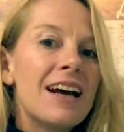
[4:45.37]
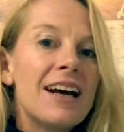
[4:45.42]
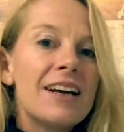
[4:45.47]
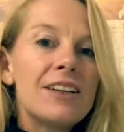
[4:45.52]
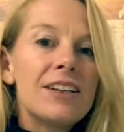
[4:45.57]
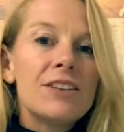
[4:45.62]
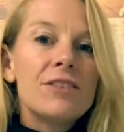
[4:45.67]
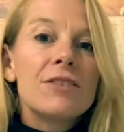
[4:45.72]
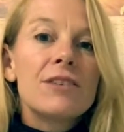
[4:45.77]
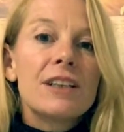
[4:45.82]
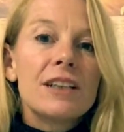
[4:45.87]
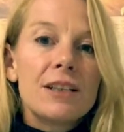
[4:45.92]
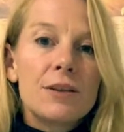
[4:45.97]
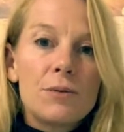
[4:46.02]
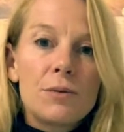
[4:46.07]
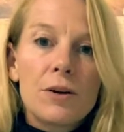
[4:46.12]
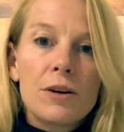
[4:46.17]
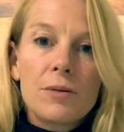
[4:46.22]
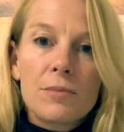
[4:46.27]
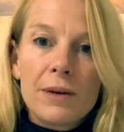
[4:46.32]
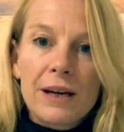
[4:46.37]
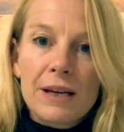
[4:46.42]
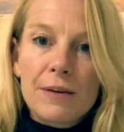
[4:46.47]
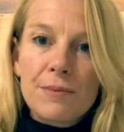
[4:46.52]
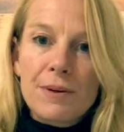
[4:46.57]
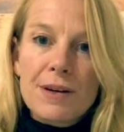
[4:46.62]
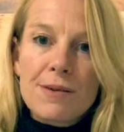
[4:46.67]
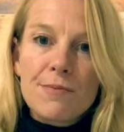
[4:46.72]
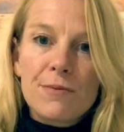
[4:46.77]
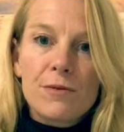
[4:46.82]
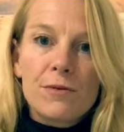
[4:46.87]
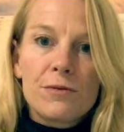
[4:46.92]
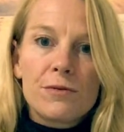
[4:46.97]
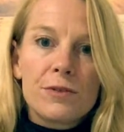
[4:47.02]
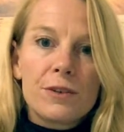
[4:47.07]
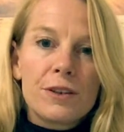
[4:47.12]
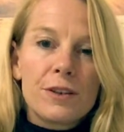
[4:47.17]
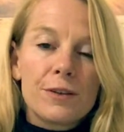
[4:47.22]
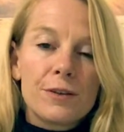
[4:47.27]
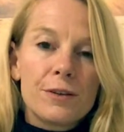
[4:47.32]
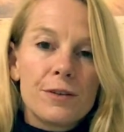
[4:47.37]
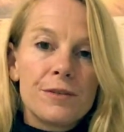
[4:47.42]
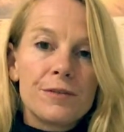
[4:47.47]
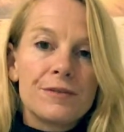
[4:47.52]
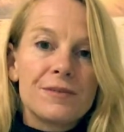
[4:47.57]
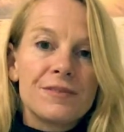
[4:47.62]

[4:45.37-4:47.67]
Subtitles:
How do you really want to make people feel?